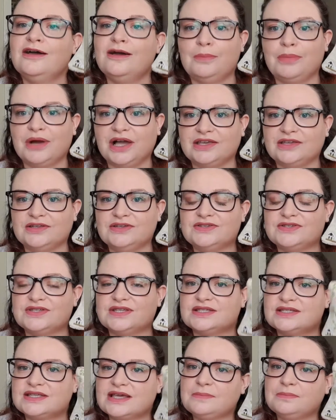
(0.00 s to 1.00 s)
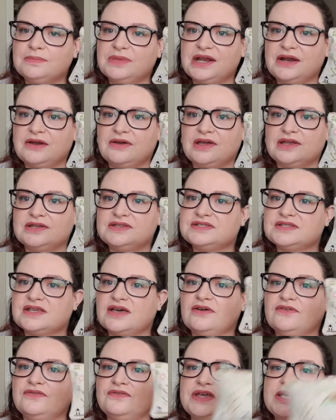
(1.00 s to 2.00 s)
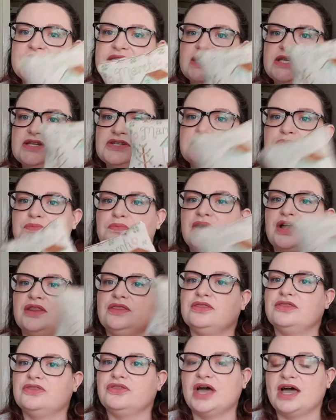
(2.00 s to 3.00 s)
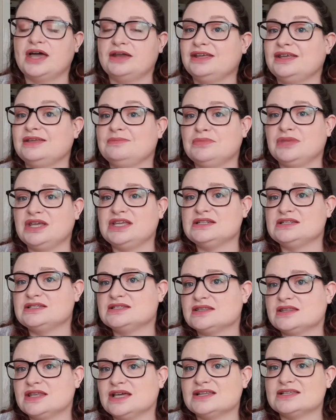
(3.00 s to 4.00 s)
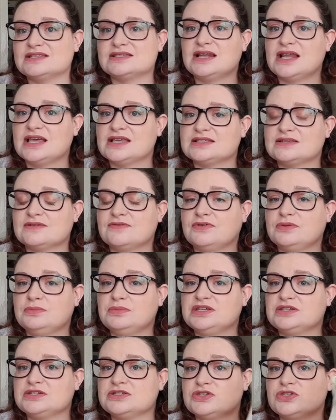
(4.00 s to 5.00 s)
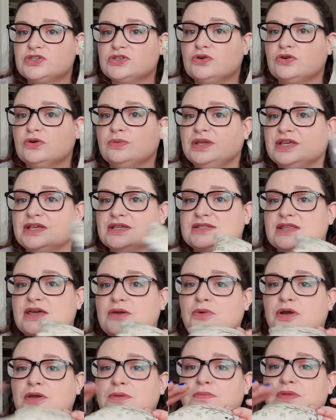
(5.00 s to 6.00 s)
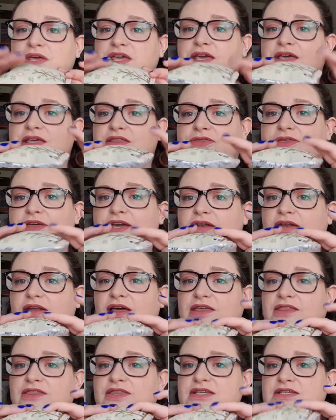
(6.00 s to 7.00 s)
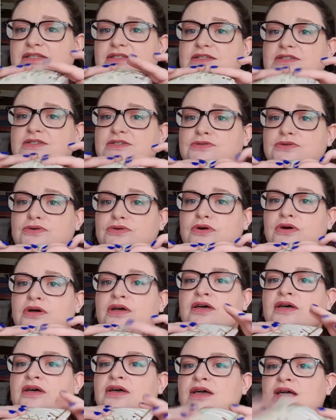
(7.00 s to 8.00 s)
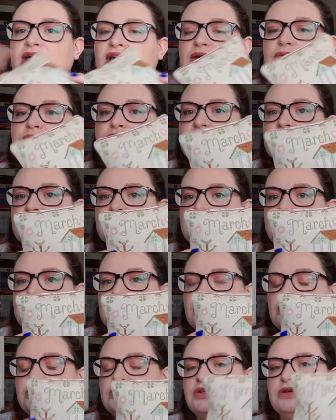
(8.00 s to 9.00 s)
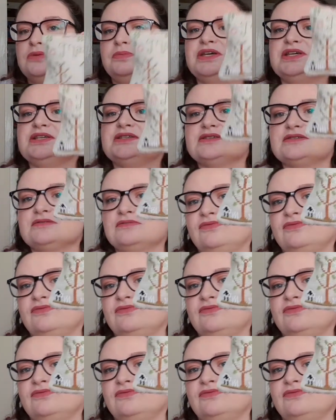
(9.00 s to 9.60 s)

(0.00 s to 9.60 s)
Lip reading: but I can use the same pillow insert for each month, and it means that it's less for me to store because they won't be thick like this to store. It would just be the 2 pieces of